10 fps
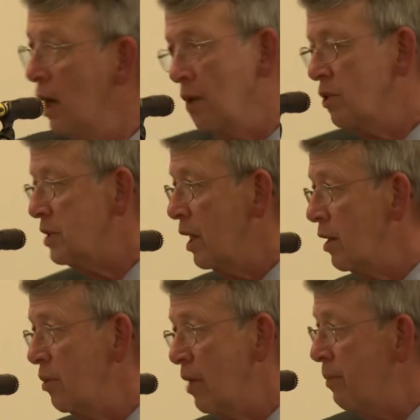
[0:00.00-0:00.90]
And we're
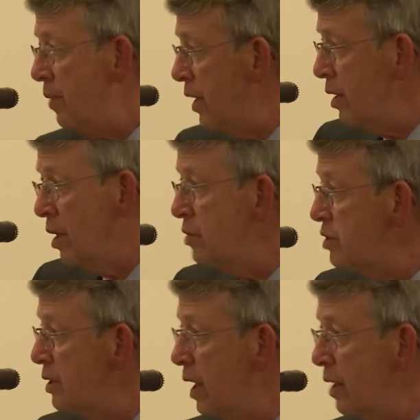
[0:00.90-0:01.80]
talking about
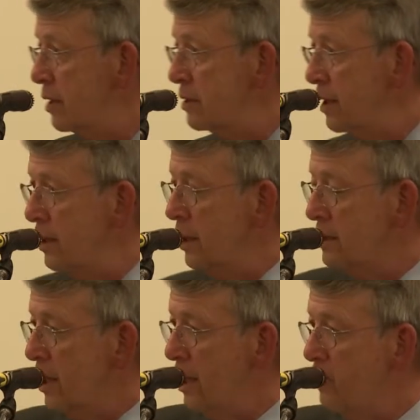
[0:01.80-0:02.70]
pedagogy. I can tell you
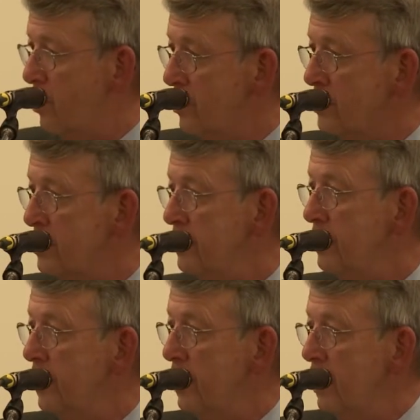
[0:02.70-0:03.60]
as a lay person,
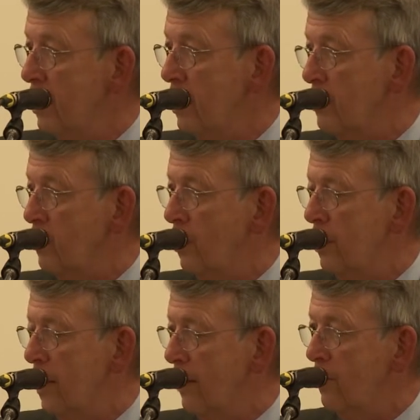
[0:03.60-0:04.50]
Gwen
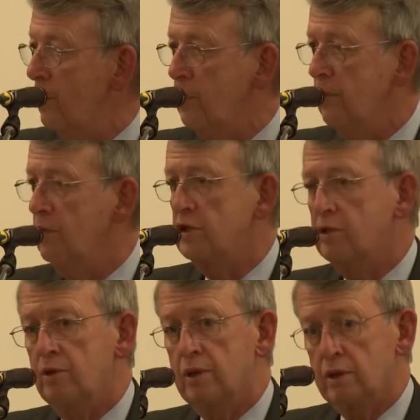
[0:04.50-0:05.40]
and I have been privileged
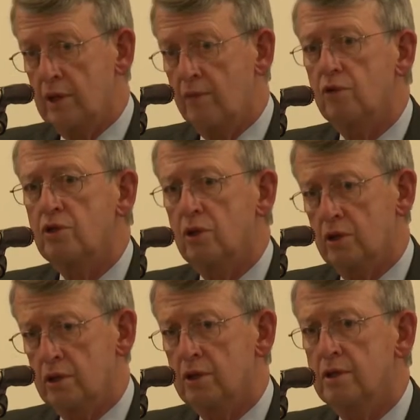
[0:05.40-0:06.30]
to be in several
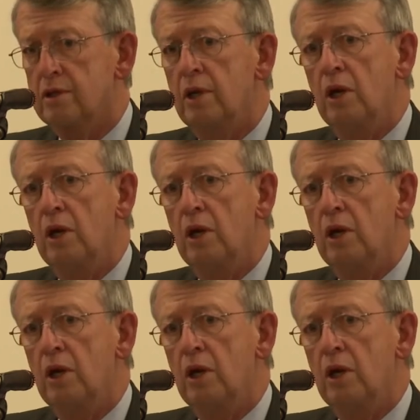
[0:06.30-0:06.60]
churches.